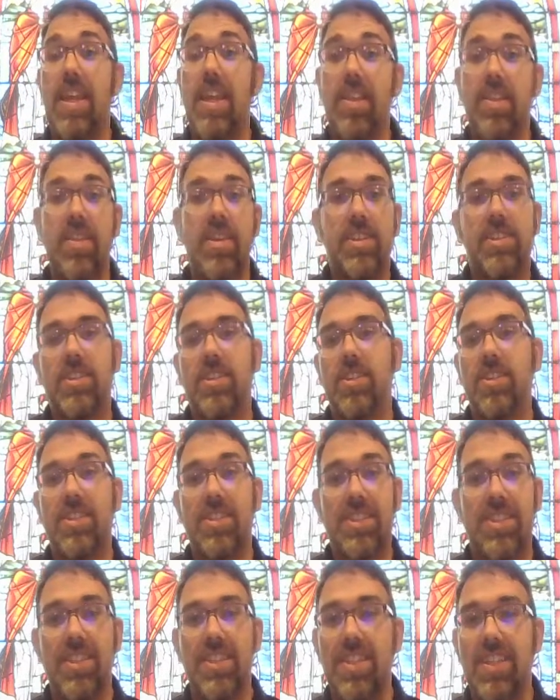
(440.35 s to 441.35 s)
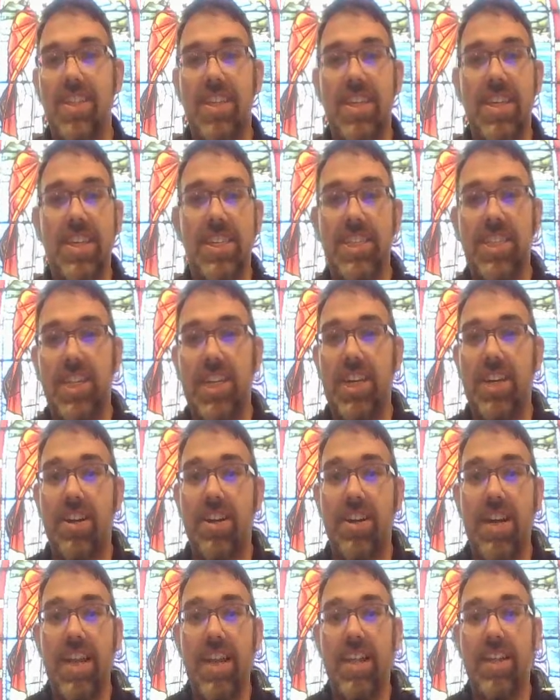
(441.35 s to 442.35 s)
in the church this
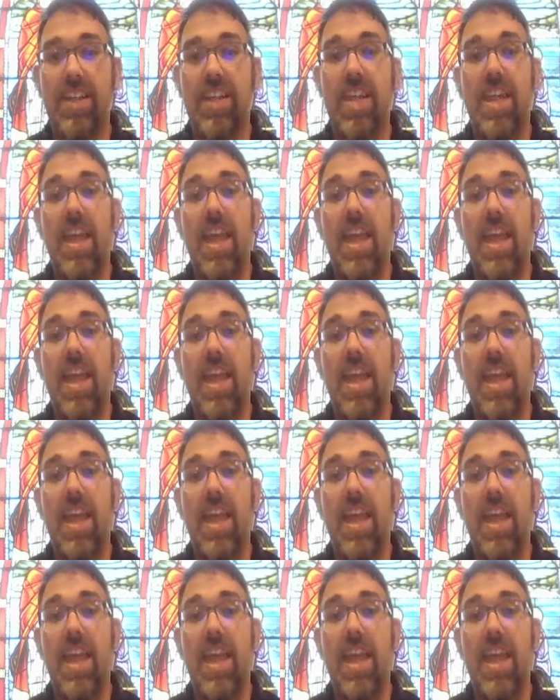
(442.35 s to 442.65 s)
year.